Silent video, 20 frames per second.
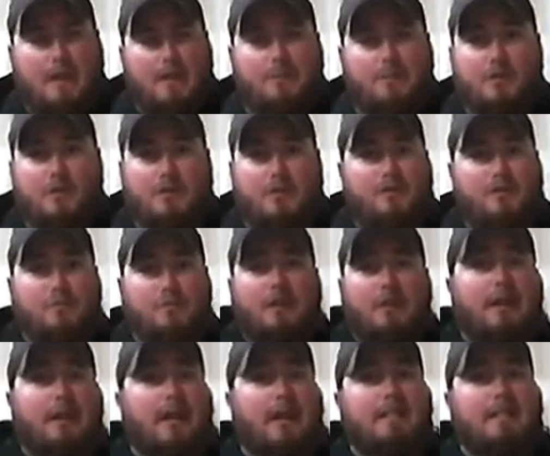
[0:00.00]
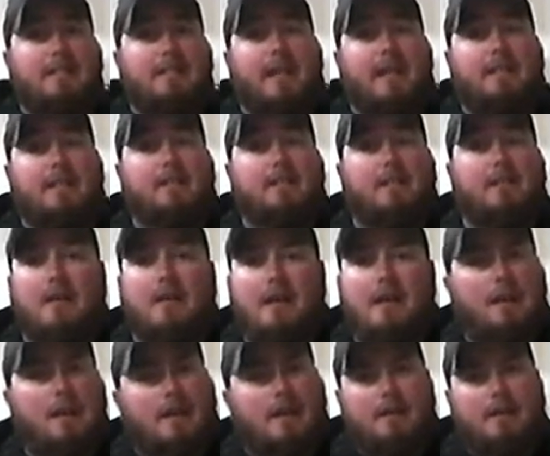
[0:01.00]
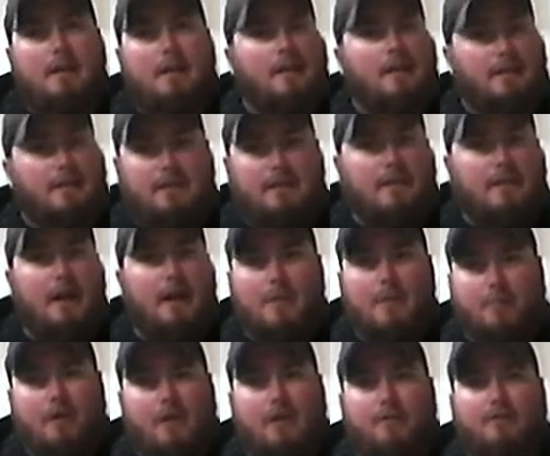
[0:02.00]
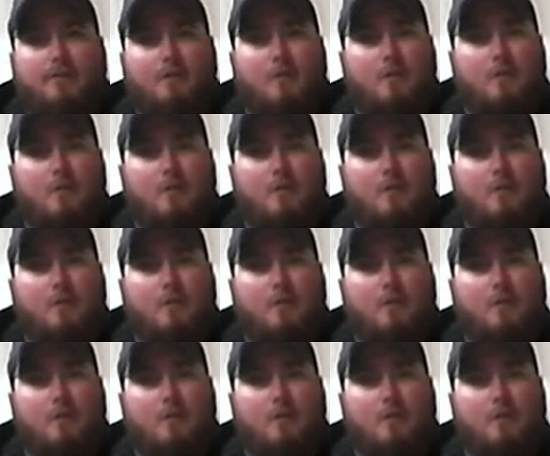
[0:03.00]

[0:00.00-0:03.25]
So these are really nice cases, and this is not a plug for